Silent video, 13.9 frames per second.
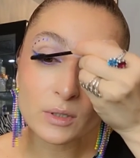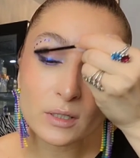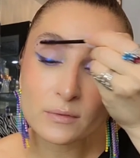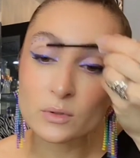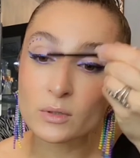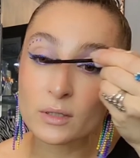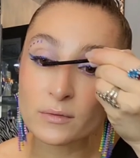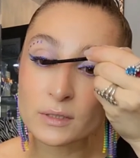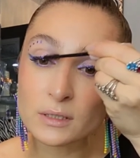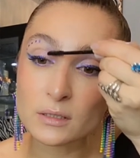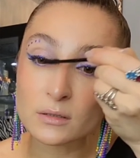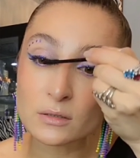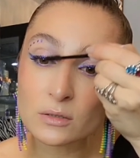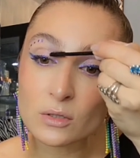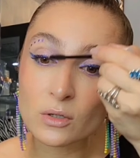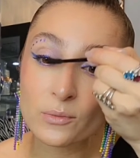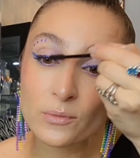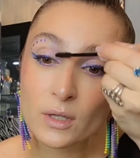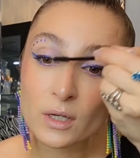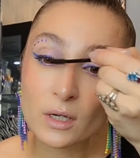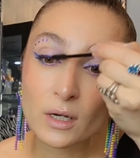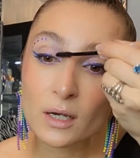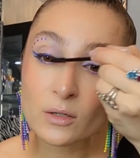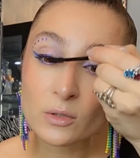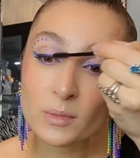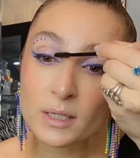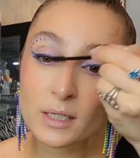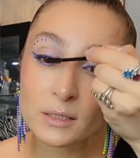You have to have a ticket. So I
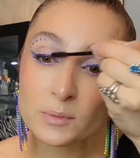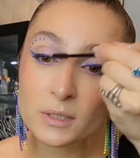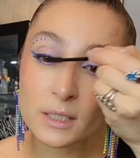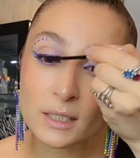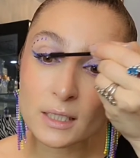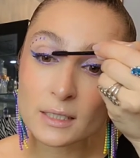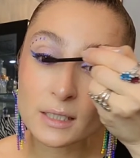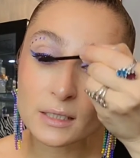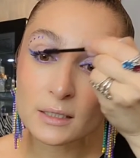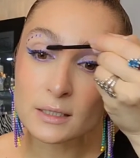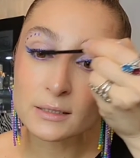called my husband and I said,